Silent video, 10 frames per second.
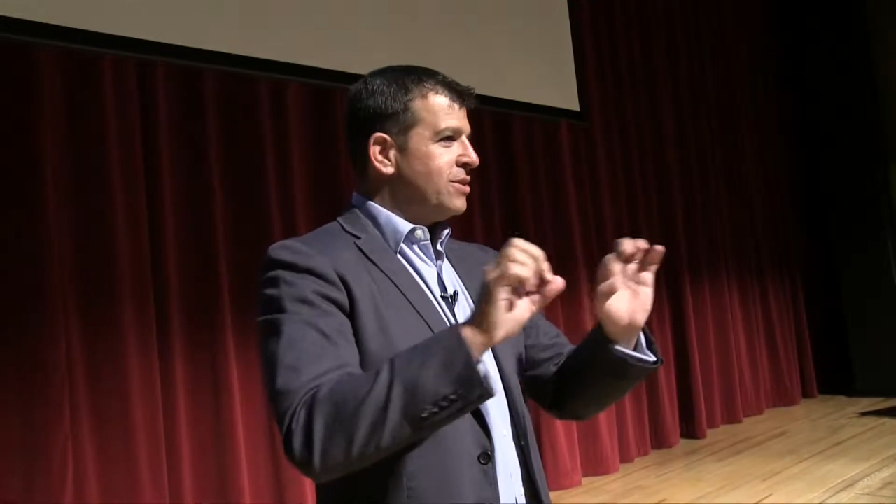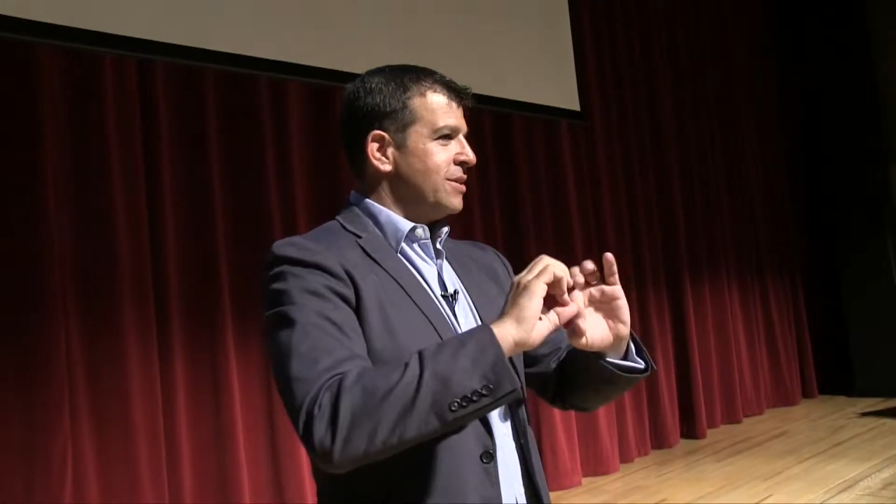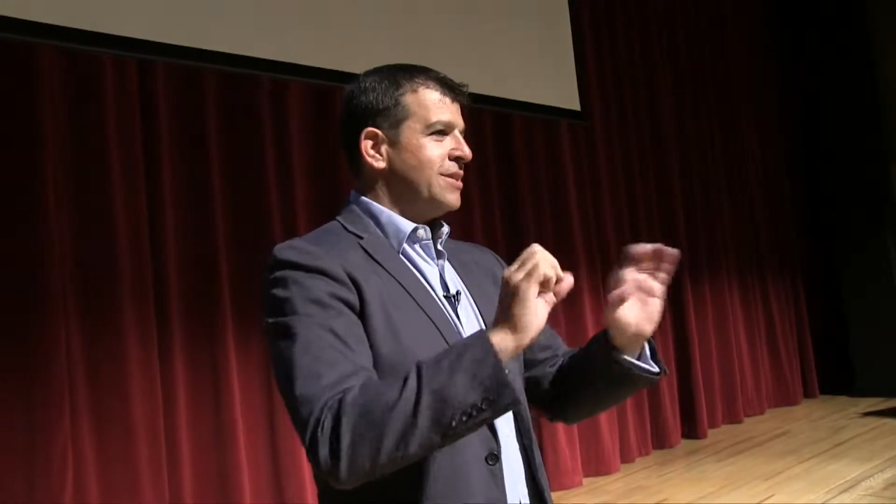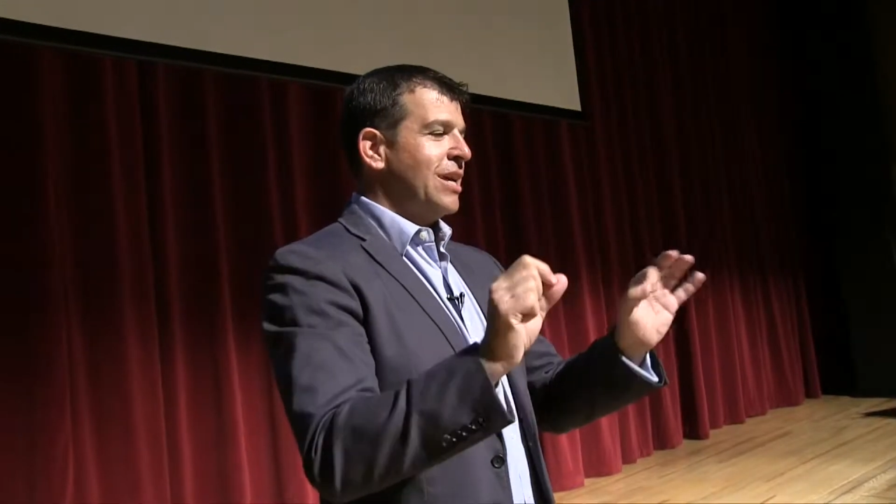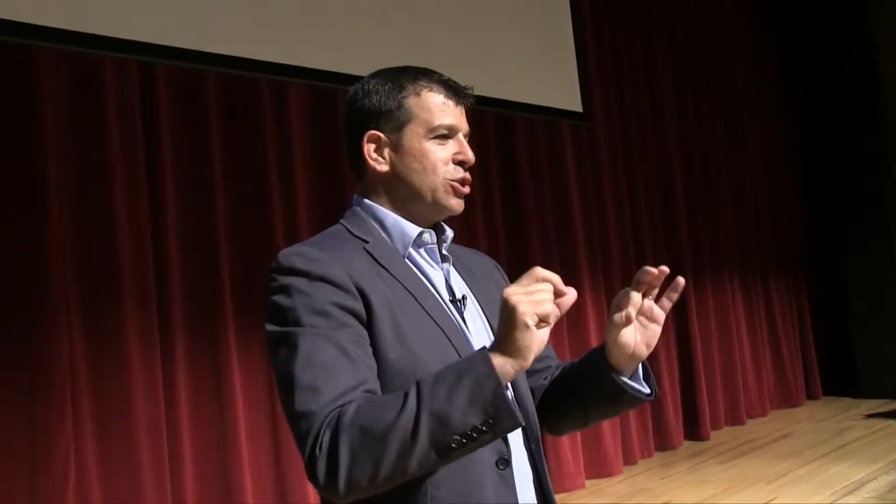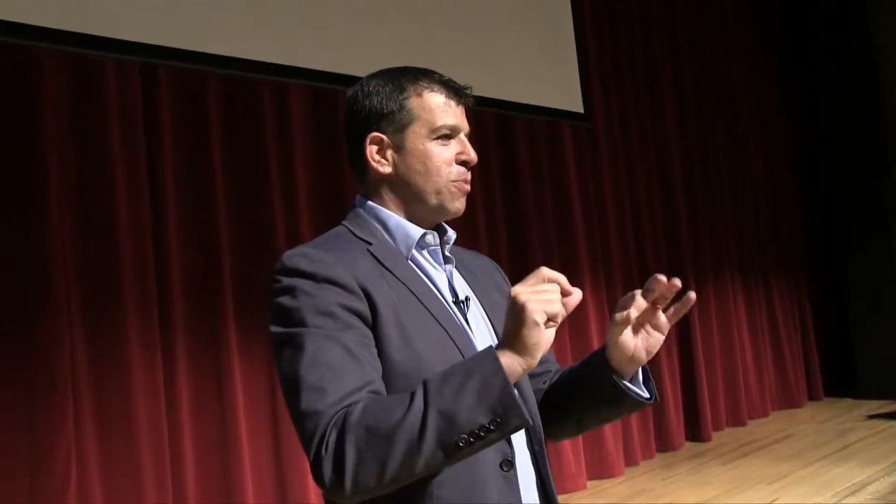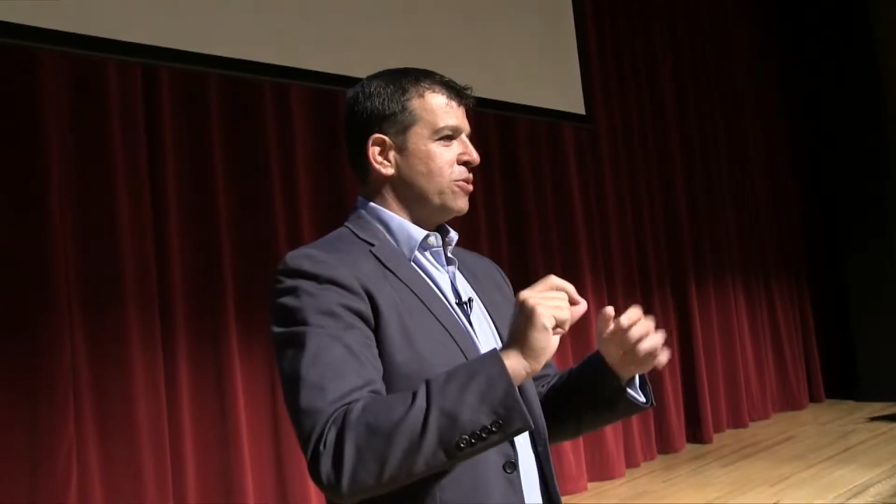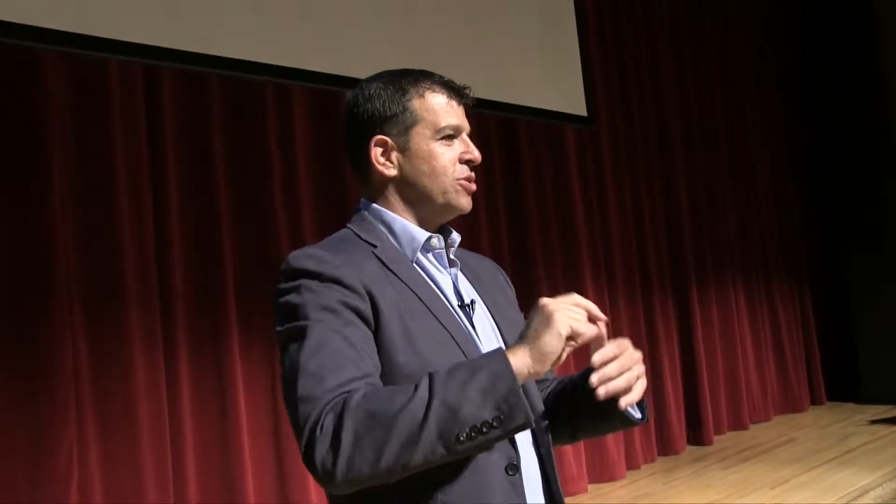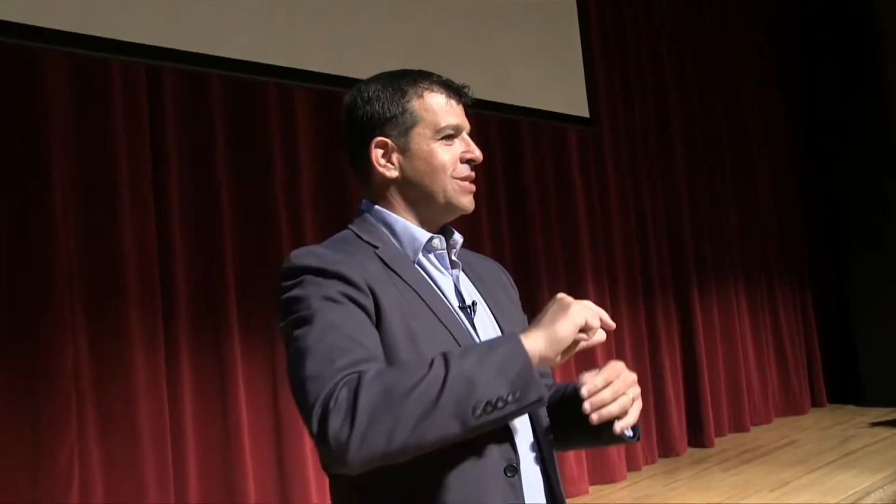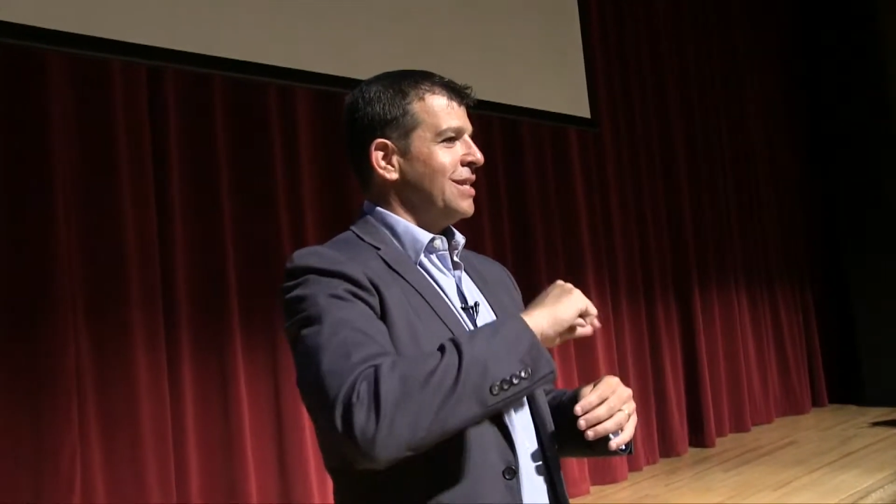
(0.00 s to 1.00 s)
as a
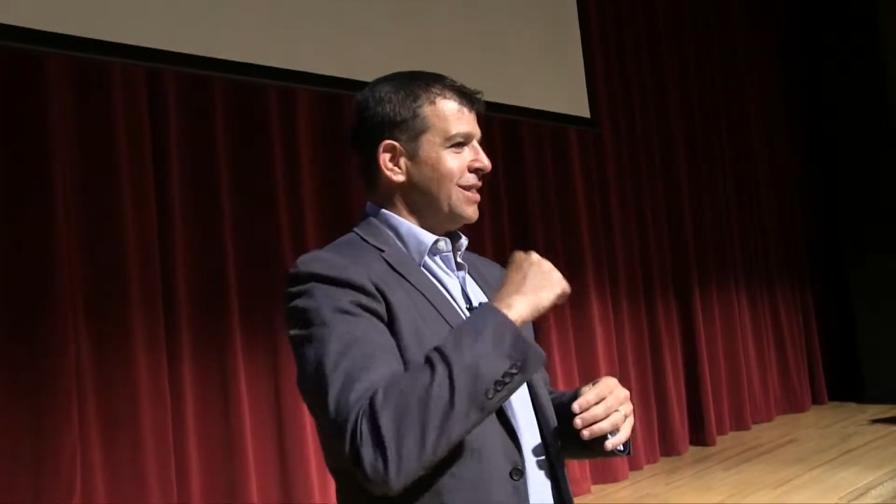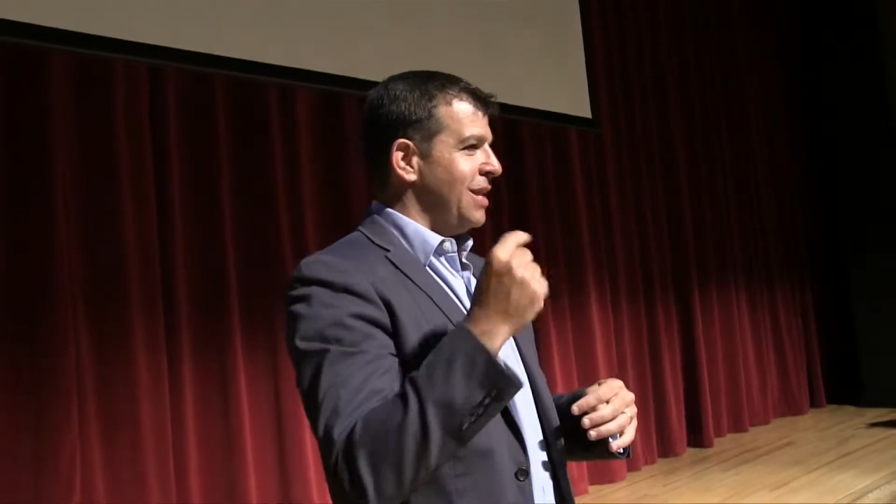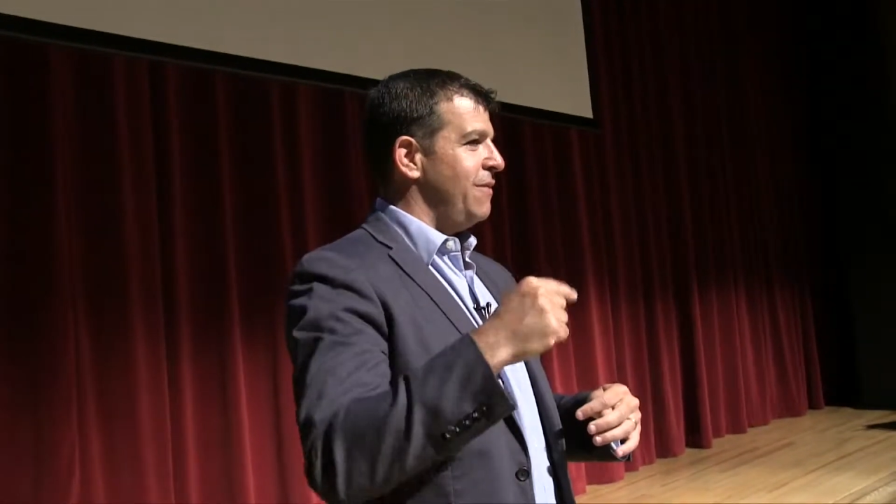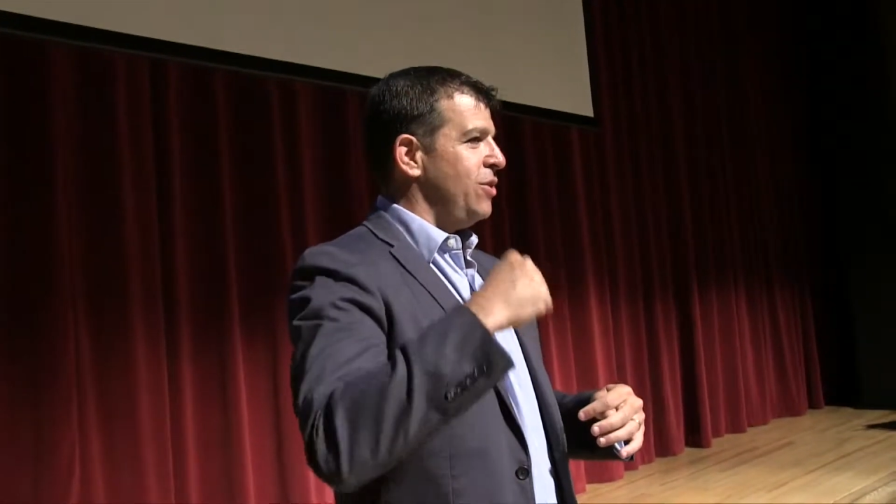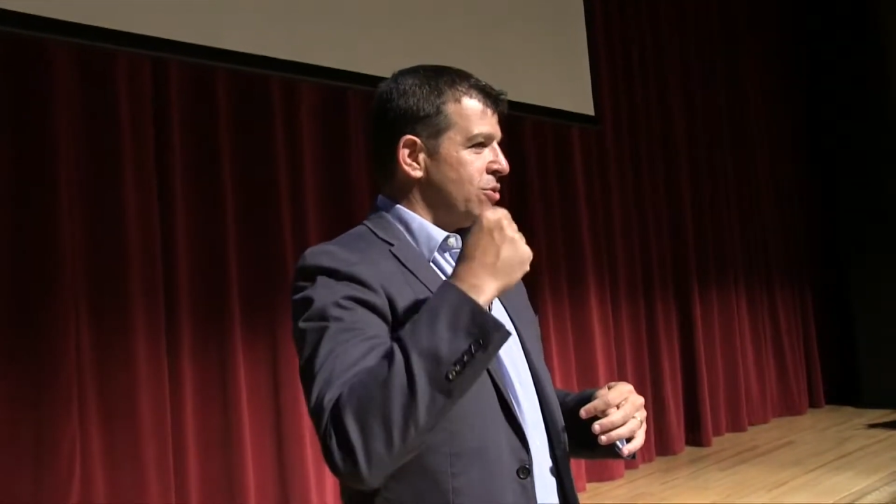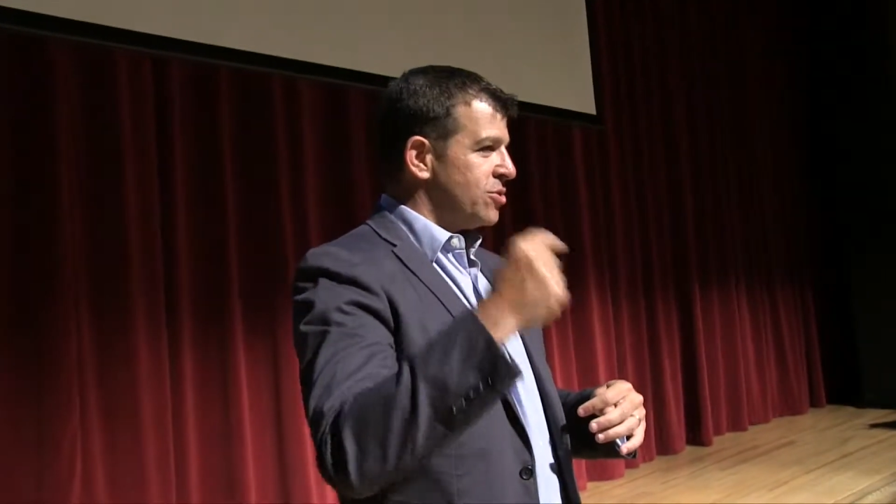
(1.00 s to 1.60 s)
salesperson to live your